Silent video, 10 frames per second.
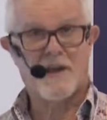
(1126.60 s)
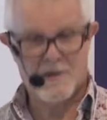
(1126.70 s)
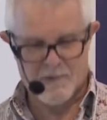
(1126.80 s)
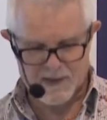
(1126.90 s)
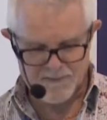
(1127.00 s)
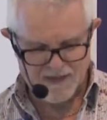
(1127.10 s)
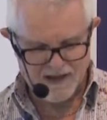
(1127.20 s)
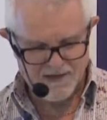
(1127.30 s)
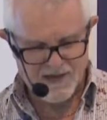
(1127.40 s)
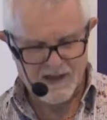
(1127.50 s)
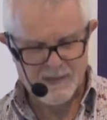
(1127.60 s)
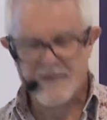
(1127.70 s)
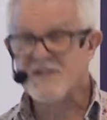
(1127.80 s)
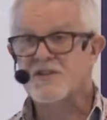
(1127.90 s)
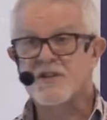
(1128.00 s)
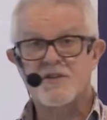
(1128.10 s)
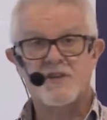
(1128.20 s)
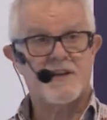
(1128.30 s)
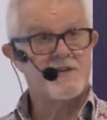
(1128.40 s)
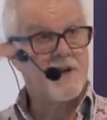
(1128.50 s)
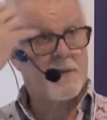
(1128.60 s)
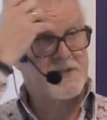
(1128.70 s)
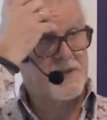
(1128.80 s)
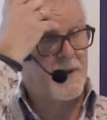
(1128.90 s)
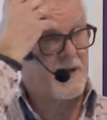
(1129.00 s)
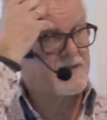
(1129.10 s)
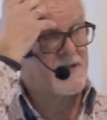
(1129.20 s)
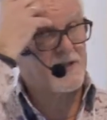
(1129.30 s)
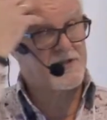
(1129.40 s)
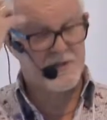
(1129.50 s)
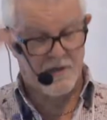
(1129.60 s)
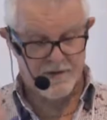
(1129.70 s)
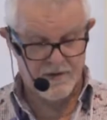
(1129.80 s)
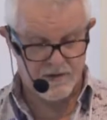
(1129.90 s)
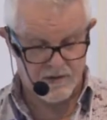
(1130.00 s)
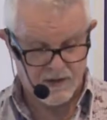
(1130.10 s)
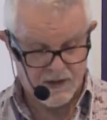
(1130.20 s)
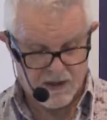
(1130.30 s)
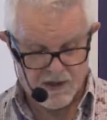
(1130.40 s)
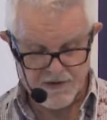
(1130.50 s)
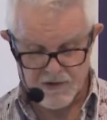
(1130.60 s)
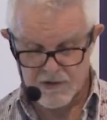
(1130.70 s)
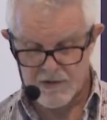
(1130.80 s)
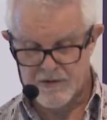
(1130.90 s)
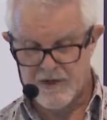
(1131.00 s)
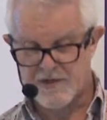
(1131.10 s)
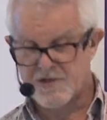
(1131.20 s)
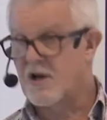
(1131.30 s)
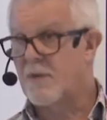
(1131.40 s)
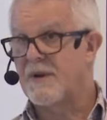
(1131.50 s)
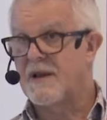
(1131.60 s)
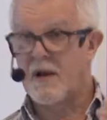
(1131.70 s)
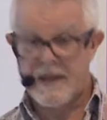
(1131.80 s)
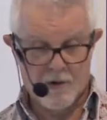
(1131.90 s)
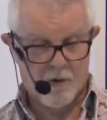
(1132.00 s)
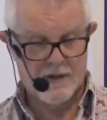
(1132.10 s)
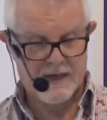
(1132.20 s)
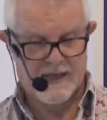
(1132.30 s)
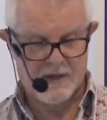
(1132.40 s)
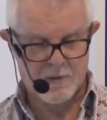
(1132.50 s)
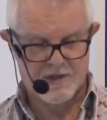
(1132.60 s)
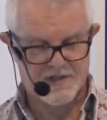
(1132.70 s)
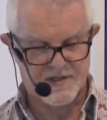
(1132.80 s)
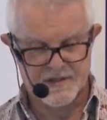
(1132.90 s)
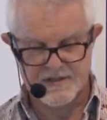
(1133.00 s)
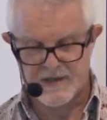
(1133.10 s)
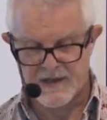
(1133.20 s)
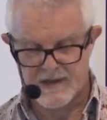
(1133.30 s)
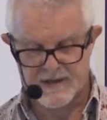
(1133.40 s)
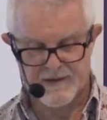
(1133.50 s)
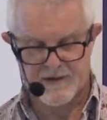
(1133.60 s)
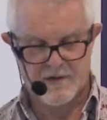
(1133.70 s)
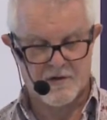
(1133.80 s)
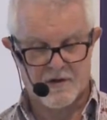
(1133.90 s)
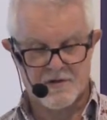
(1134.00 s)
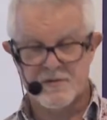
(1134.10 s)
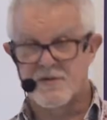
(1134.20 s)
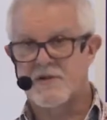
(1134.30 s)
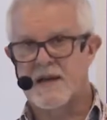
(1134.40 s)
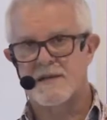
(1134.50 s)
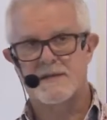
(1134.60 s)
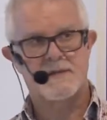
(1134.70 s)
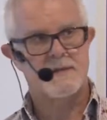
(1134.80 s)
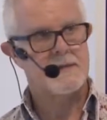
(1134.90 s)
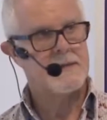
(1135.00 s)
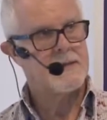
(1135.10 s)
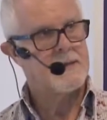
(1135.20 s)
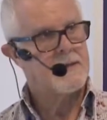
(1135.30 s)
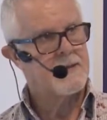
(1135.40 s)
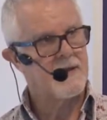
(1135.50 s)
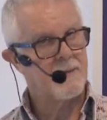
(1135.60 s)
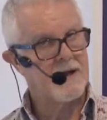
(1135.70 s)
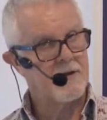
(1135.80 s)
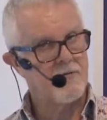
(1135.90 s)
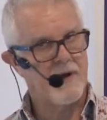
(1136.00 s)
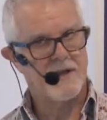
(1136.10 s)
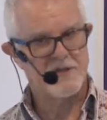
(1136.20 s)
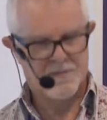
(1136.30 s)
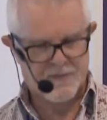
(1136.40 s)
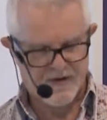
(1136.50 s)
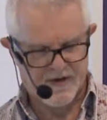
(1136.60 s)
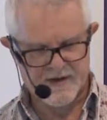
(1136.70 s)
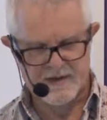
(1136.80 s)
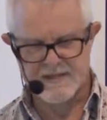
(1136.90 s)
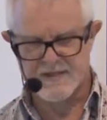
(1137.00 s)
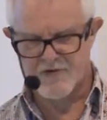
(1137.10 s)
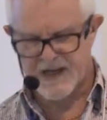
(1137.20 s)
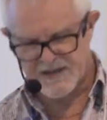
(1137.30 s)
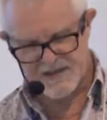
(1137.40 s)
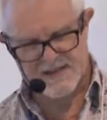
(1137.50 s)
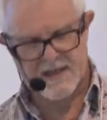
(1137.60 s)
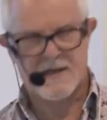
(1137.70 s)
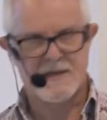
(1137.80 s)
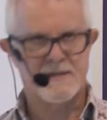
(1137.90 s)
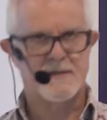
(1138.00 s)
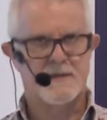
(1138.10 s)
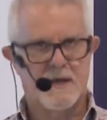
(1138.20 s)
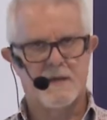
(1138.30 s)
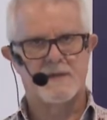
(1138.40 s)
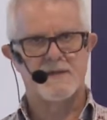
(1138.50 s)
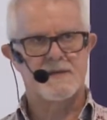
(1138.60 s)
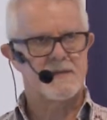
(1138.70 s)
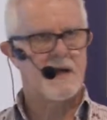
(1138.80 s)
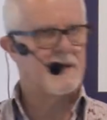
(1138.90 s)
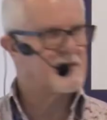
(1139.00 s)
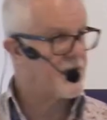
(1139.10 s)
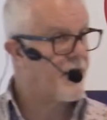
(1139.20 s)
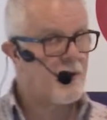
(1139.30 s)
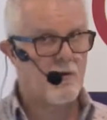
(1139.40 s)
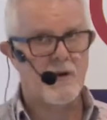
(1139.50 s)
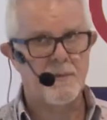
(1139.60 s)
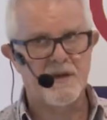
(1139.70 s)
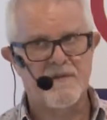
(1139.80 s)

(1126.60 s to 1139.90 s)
anyway. Think about the search engine optimization on your shop in all the language that you're going to address. Think about your range of products, range of sizes, colors and designs. Are they all going to be